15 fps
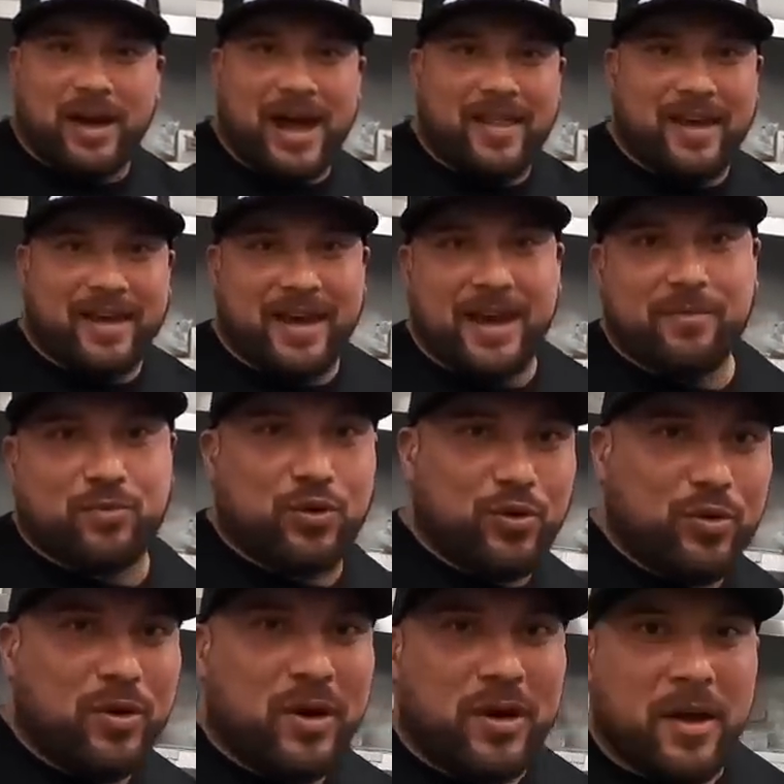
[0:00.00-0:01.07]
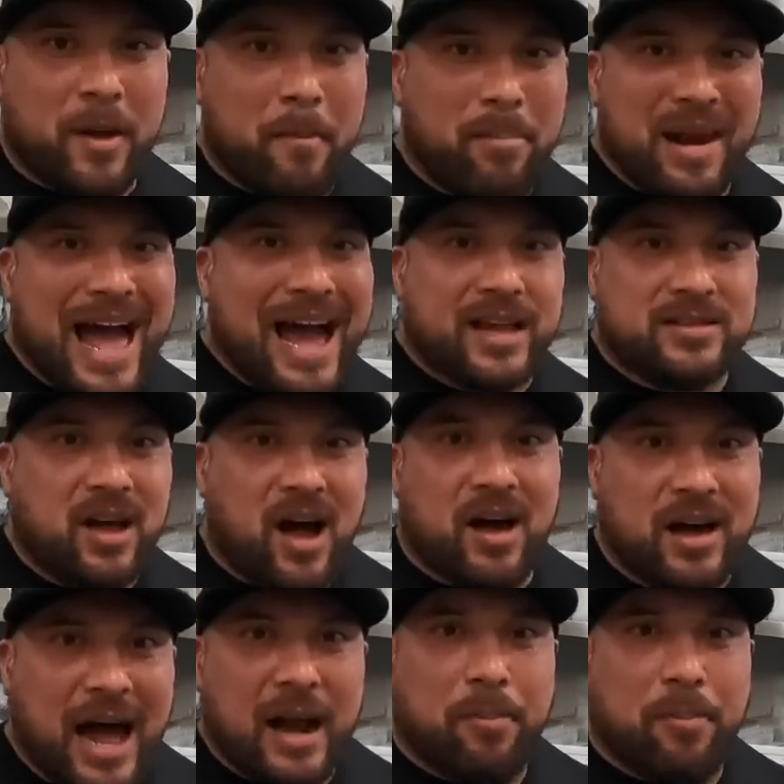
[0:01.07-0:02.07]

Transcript: guy that came through Black Dog Al